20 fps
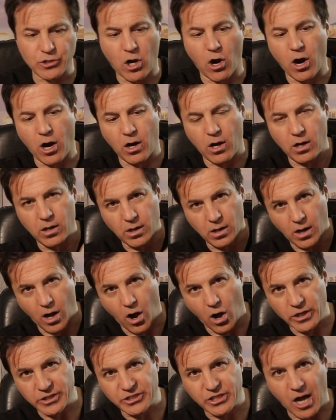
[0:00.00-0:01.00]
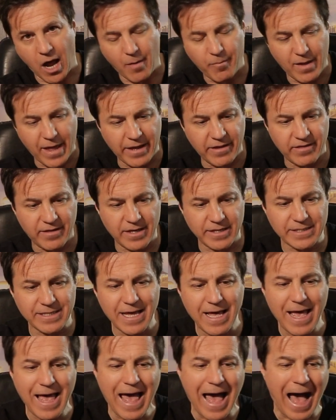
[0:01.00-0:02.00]
are on top like this.
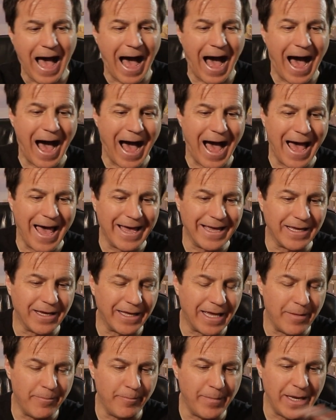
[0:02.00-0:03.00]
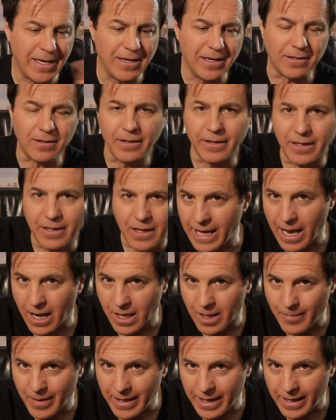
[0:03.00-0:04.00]
I immediately
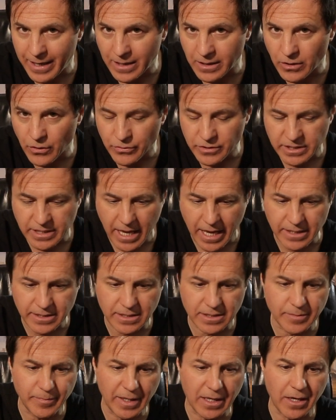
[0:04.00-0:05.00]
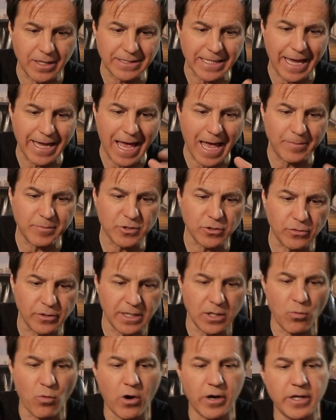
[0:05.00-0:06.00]
eliminated those cases because I
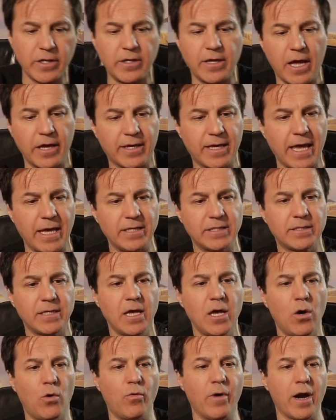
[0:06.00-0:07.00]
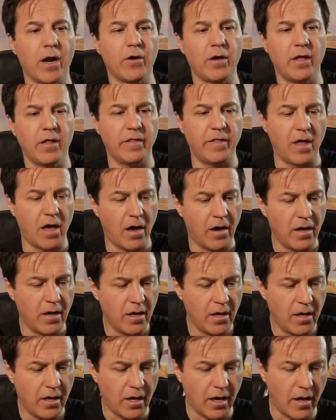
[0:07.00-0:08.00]
absolutely wanted a case where the
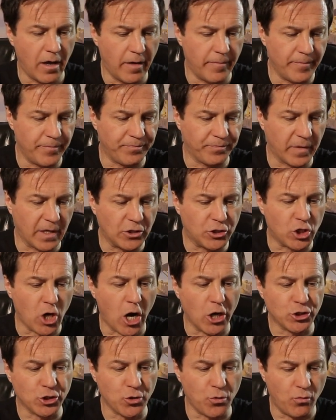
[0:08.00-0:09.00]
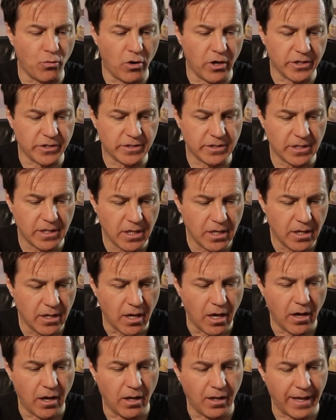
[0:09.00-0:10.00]
charger was
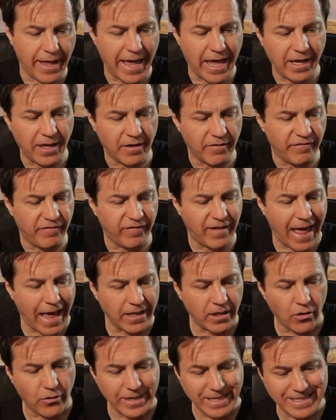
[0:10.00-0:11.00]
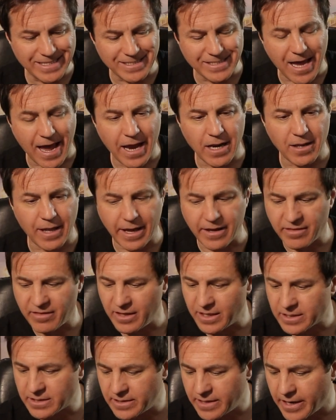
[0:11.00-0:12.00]
laying flat on its side like
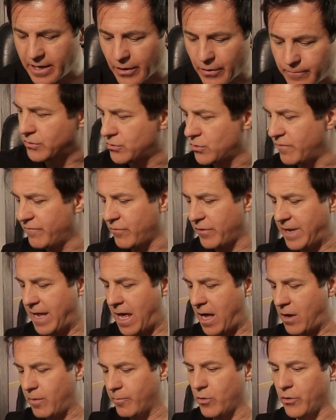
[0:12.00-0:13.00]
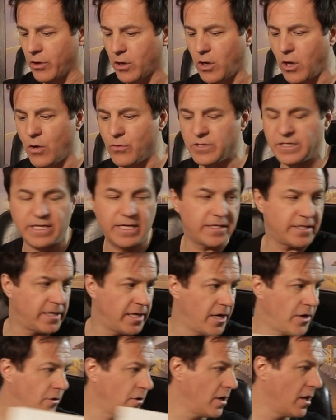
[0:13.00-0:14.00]
this here. So for now, I'm going to close this
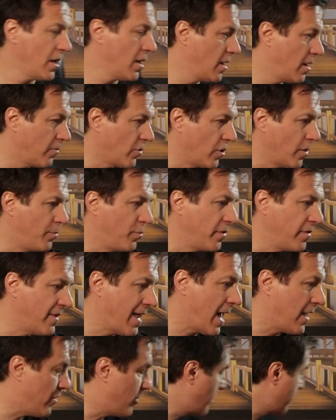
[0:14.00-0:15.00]
here. I'm going to put that on